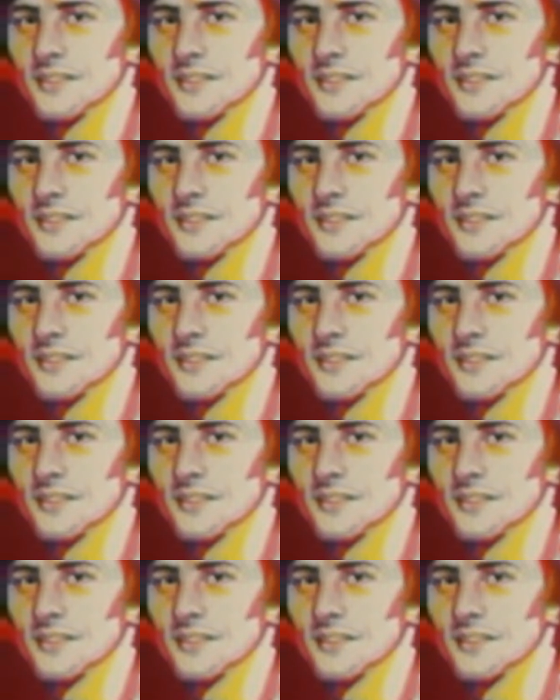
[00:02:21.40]

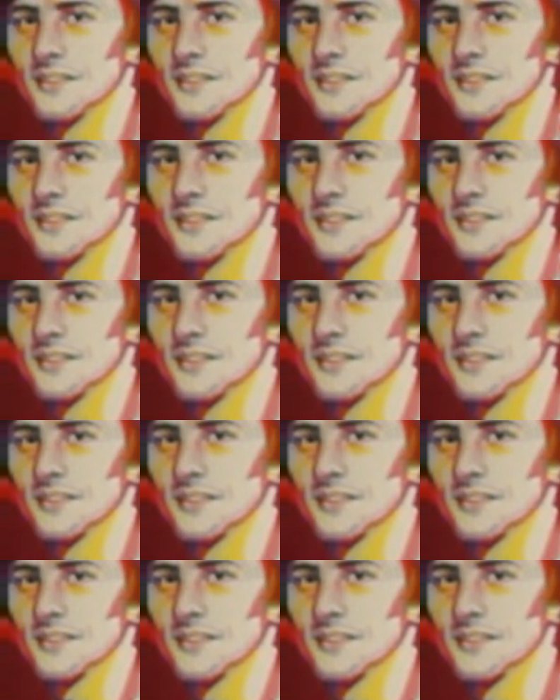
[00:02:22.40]

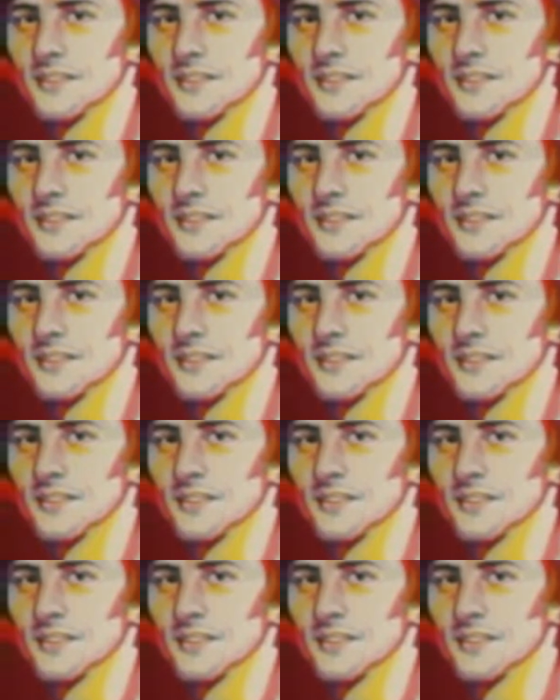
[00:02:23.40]

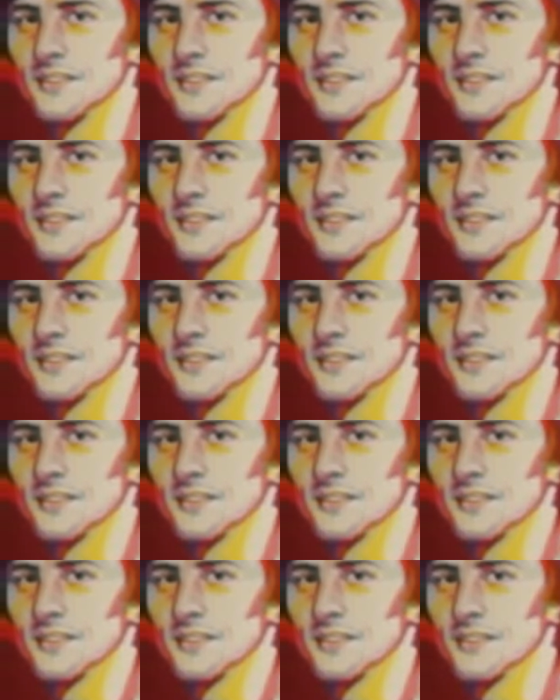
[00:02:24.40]

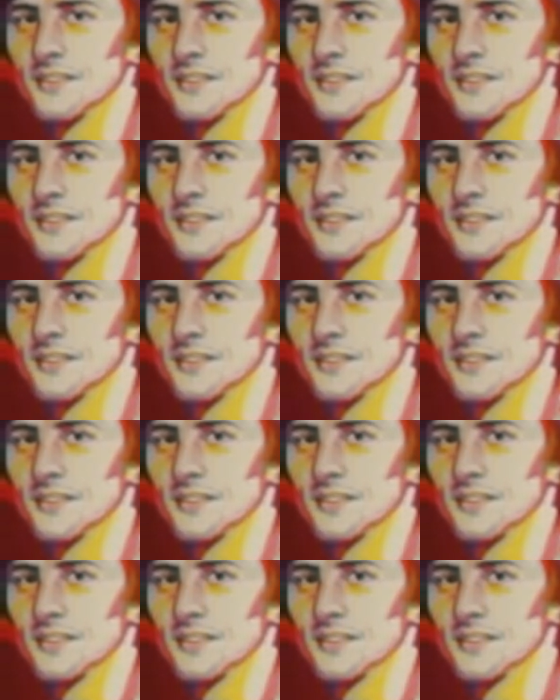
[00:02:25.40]

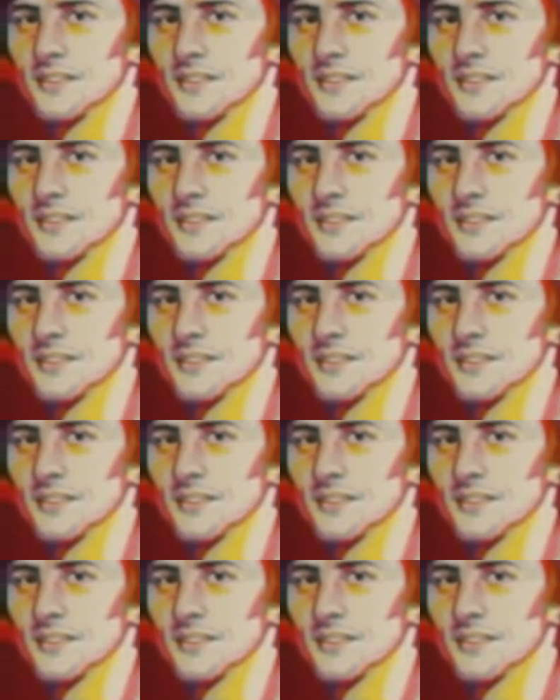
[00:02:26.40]
(not speaking)